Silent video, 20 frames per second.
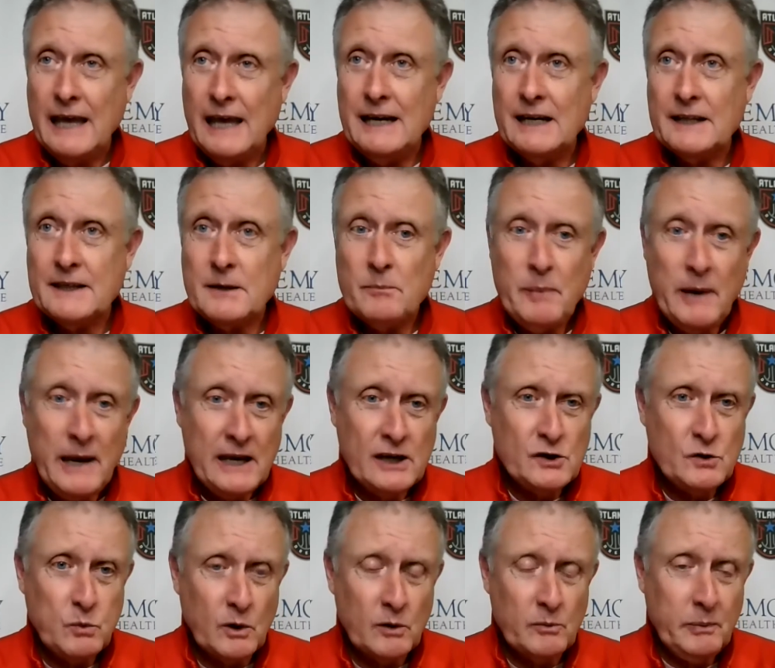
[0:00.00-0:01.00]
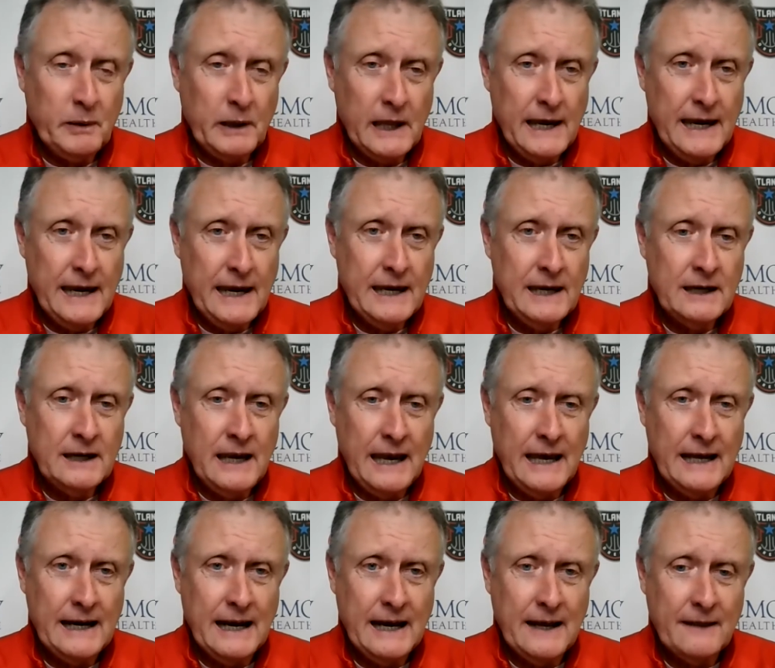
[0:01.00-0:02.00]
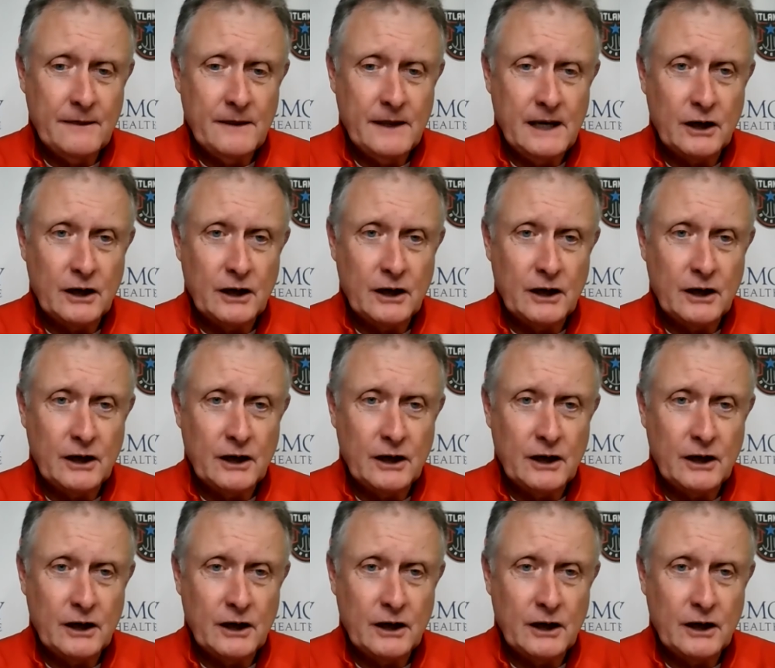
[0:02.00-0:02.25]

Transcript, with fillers: And at the pace we're playing and at